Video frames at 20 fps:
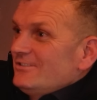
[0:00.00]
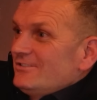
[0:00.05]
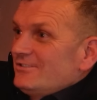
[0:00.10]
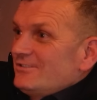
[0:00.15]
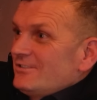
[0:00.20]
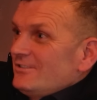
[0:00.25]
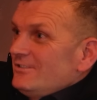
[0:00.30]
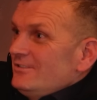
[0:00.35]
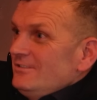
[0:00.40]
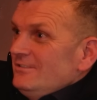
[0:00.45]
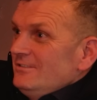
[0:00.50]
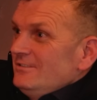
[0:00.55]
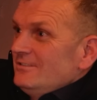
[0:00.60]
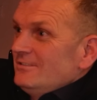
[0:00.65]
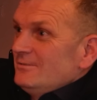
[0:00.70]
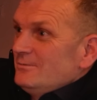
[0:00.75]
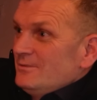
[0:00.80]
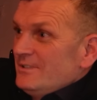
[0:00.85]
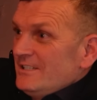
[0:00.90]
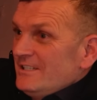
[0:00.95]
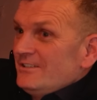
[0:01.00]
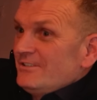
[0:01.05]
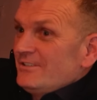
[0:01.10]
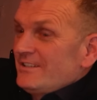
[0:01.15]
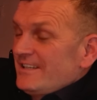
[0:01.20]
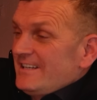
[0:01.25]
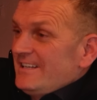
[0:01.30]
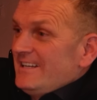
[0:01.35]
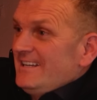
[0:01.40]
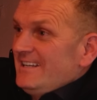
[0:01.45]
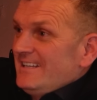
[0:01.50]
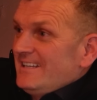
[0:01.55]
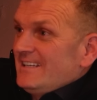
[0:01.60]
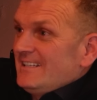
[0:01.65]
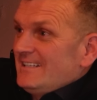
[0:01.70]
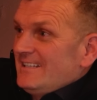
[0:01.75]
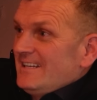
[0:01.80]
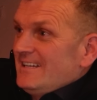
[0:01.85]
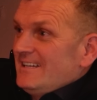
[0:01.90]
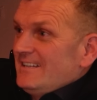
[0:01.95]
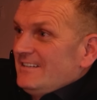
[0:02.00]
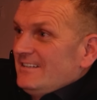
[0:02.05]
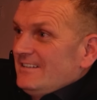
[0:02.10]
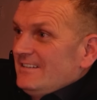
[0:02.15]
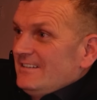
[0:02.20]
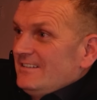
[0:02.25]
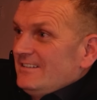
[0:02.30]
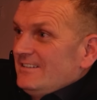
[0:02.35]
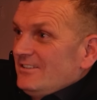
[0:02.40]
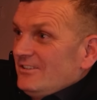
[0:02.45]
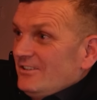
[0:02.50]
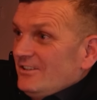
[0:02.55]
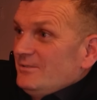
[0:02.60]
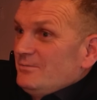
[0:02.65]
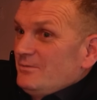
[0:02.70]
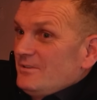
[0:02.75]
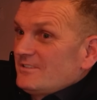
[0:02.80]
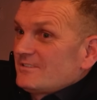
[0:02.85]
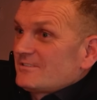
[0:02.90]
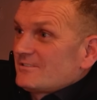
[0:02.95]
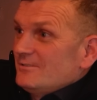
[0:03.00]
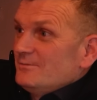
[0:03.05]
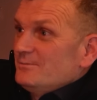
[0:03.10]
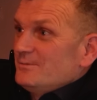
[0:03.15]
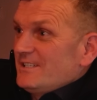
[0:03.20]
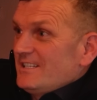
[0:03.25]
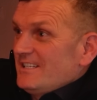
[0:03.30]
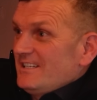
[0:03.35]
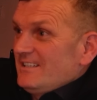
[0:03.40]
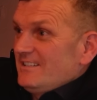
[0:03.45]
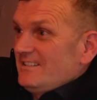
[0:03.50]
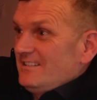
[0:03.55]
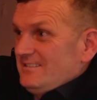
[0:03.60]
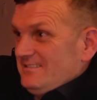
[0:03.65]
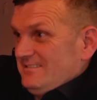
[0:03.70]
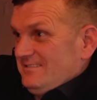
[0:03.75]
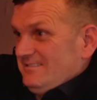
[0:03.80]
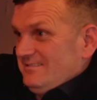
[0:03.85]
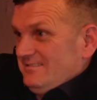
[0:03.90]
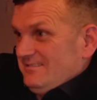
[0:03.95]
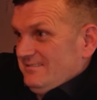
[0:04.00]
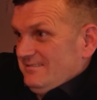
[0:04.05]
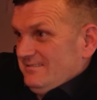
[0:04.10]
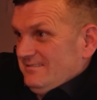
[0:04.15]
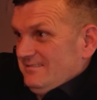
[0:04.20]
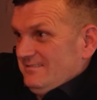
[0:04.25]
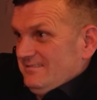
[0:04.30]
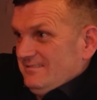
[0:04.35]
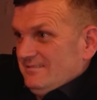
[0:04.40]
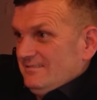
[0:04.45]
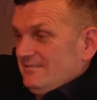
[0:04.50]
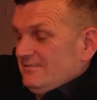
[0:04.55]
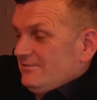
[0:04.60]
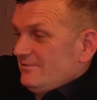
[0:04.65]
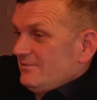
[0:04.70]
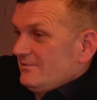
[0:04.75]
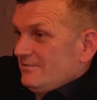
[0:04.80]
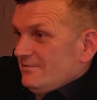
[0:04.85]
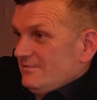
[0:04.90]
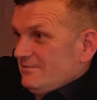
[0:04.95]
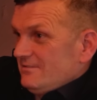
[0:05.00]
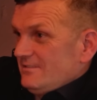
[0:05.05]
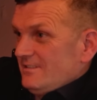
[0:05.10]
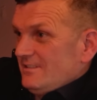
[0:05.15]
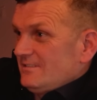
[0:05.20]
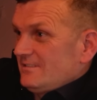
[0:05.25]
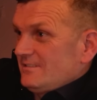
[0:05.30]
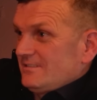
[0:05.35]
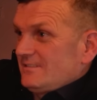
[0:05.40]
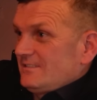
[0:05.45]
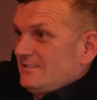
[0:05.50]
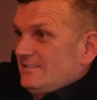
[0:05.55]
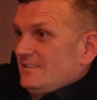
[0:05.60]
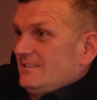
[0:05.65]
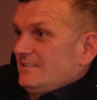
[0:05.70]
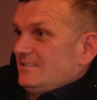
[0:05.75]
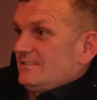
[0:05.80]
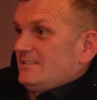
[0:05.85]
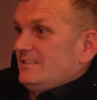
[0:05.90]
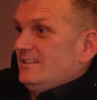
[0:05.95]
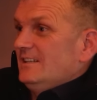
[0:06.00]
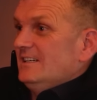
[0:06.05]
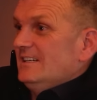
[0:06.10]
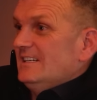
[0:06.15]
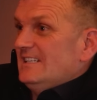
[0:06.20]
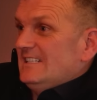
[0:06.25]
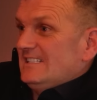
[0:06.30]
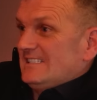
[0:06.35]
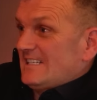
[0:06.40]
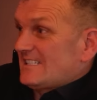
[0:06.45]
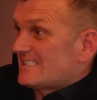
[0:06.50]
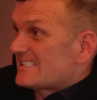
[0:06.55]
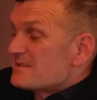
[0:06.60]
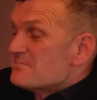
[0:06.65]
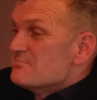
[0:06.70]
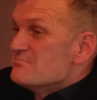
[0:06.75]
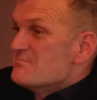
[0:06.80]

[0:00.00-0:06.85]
it you know where did he get that mm. i want some of that yeah you know that's, that's, that's that's, That's the